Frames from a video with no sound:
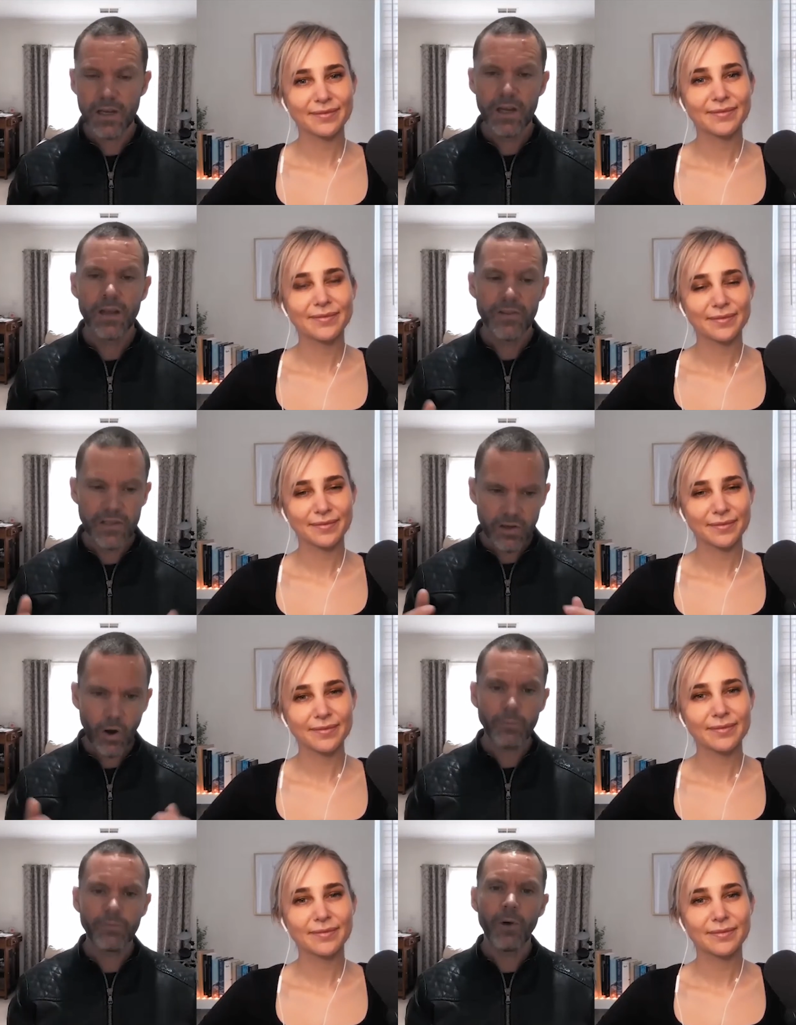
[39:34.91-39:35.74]
Speaker 1: This
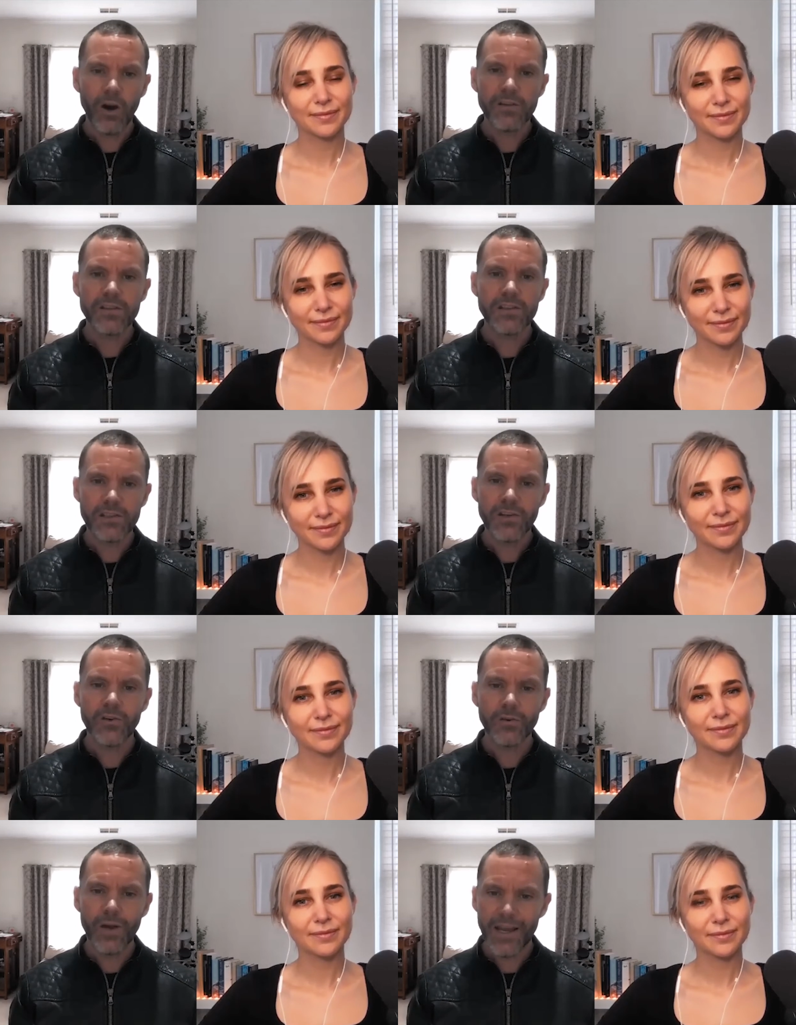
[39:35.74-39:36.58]
optimizes you
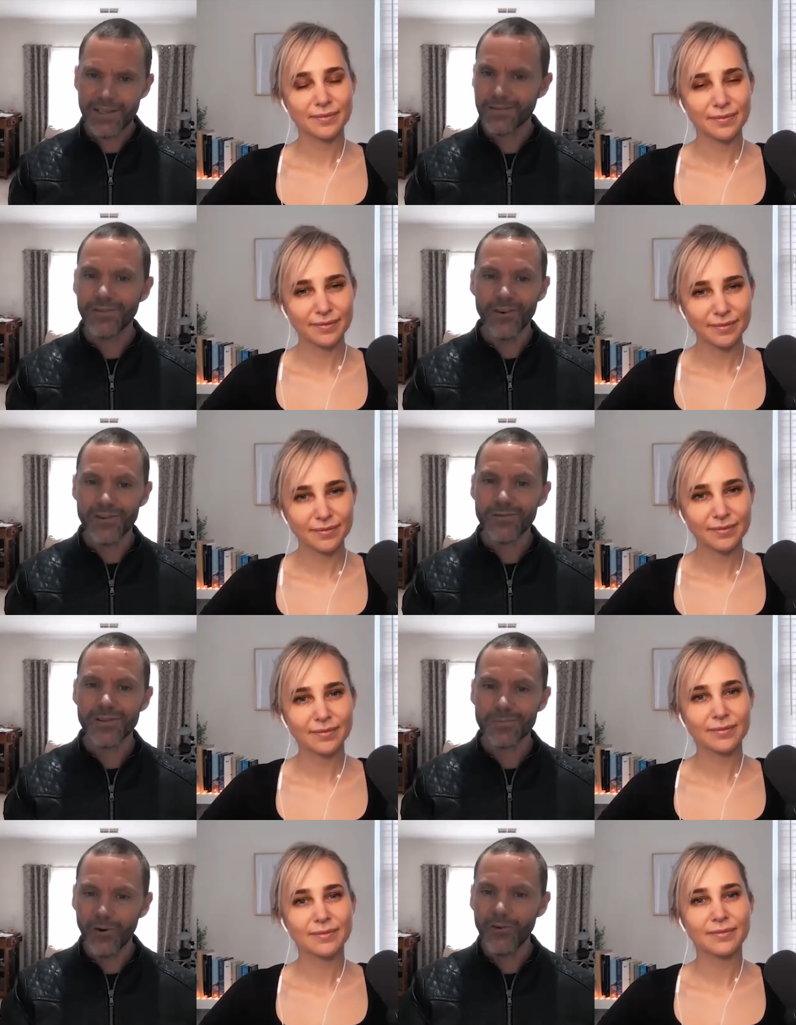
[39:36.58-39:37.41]
as a first
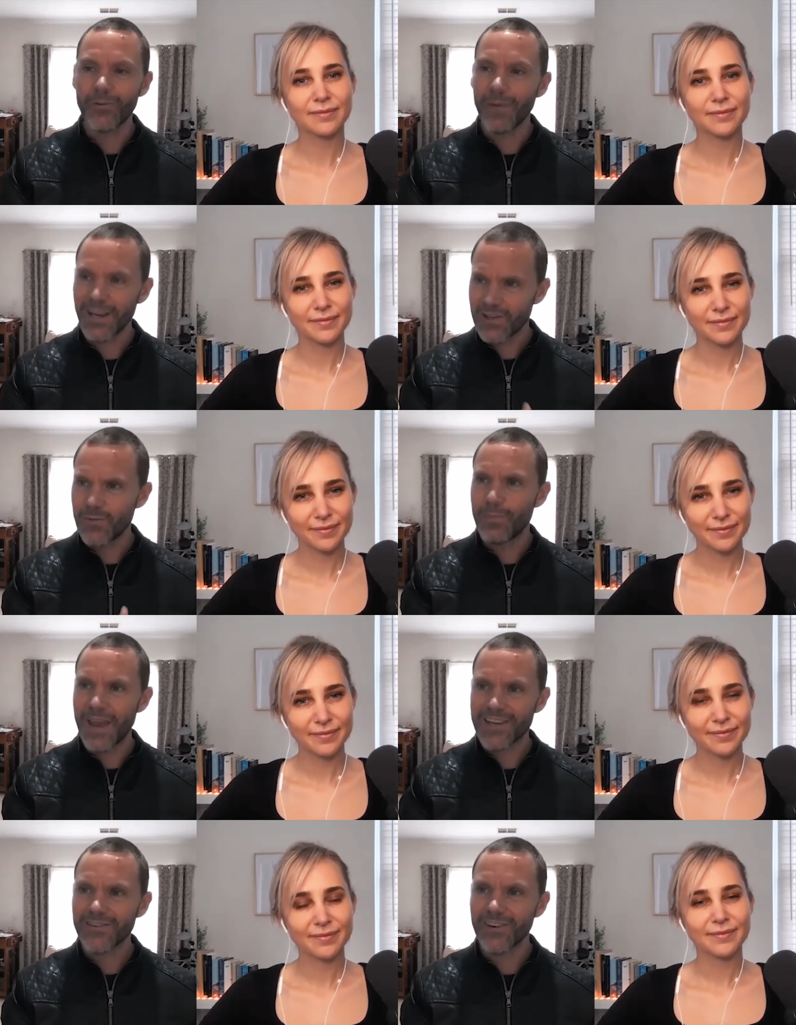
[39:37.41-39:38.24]
responder. It makes you
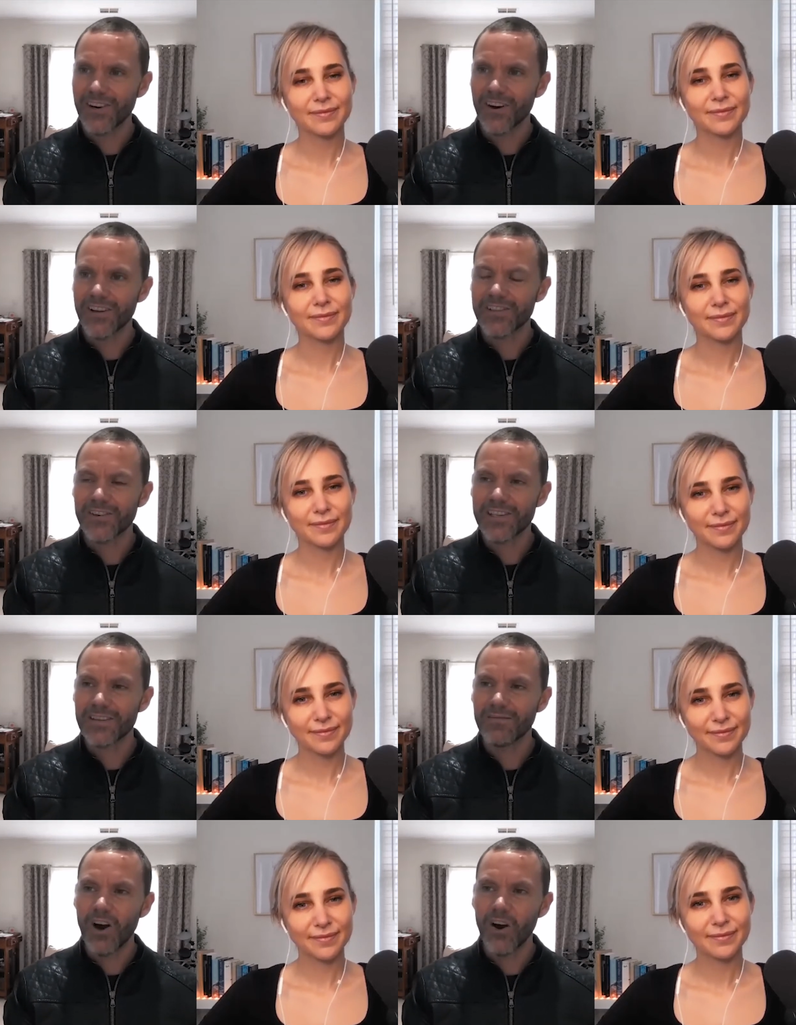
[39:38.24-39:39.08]
better in high stress
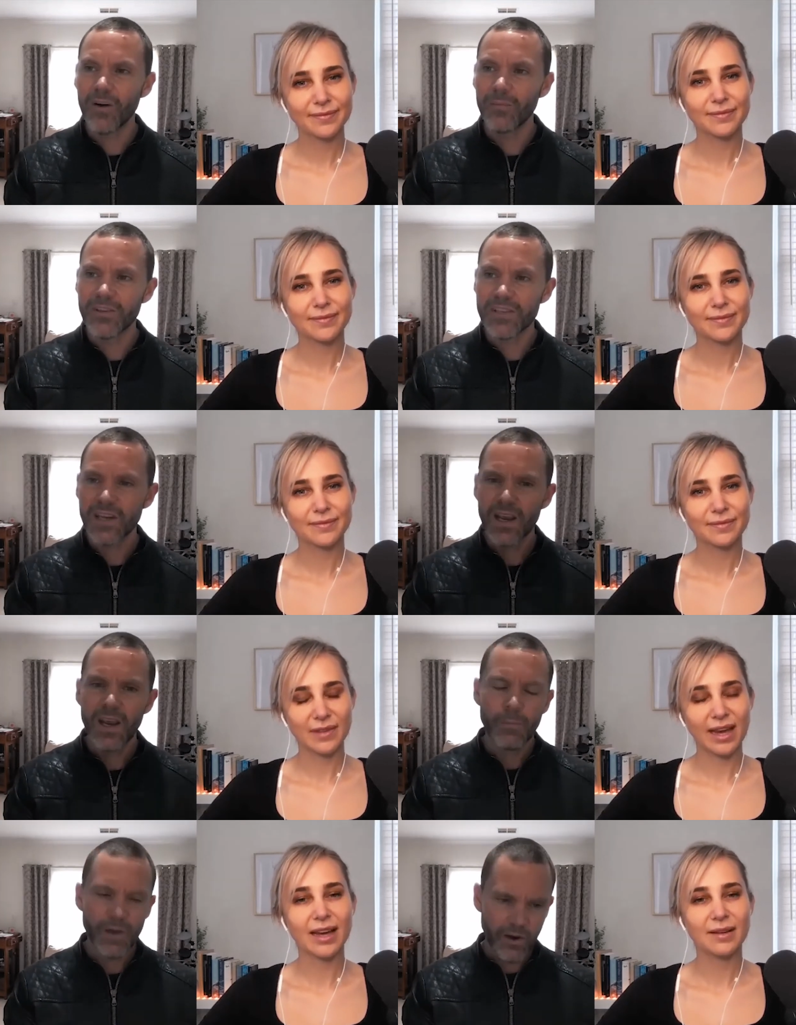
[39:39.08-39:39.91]
environments,
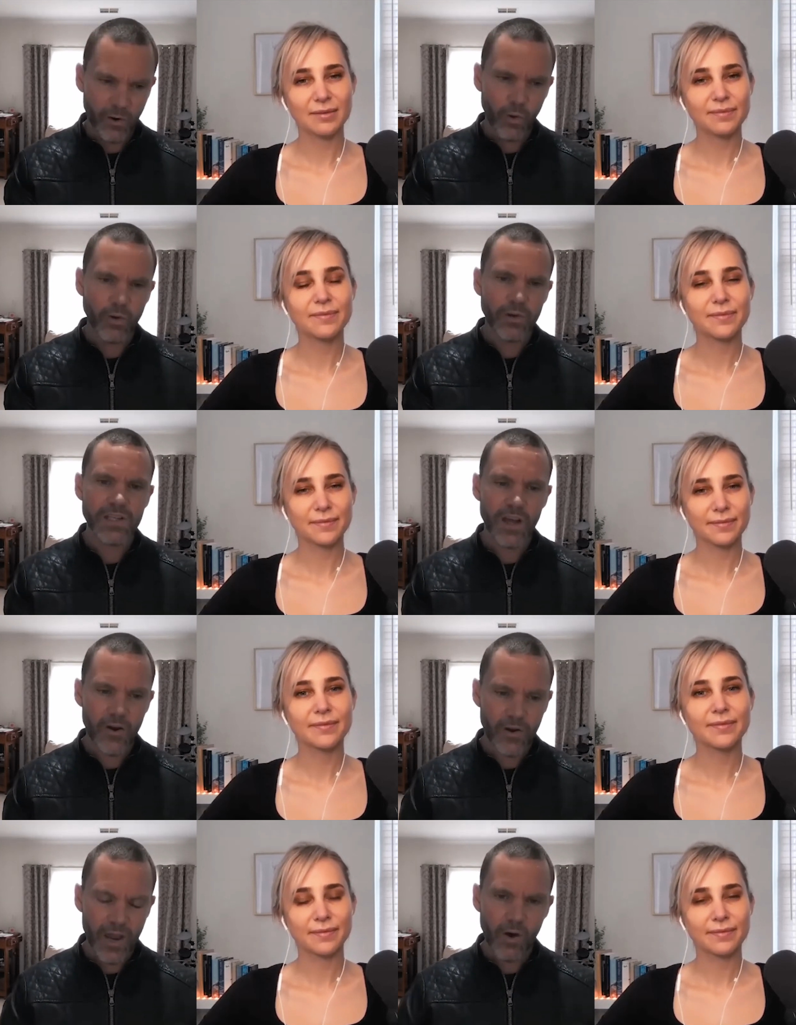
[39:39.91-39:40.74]
but it also
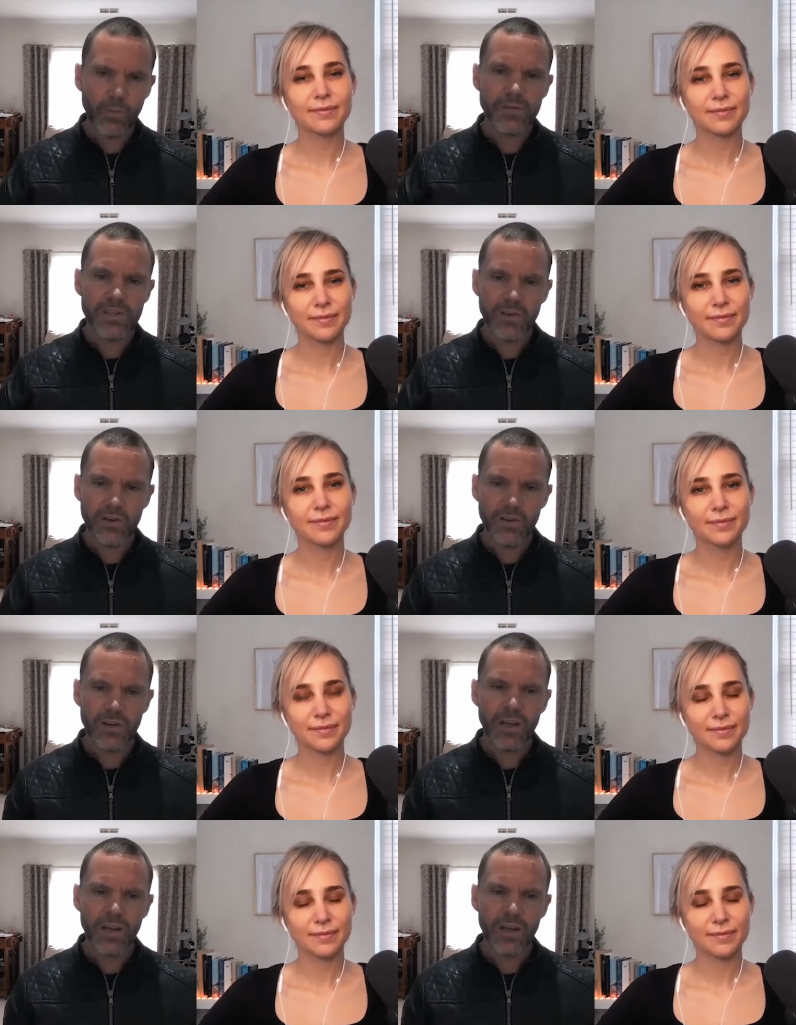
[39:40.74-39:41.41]
helps you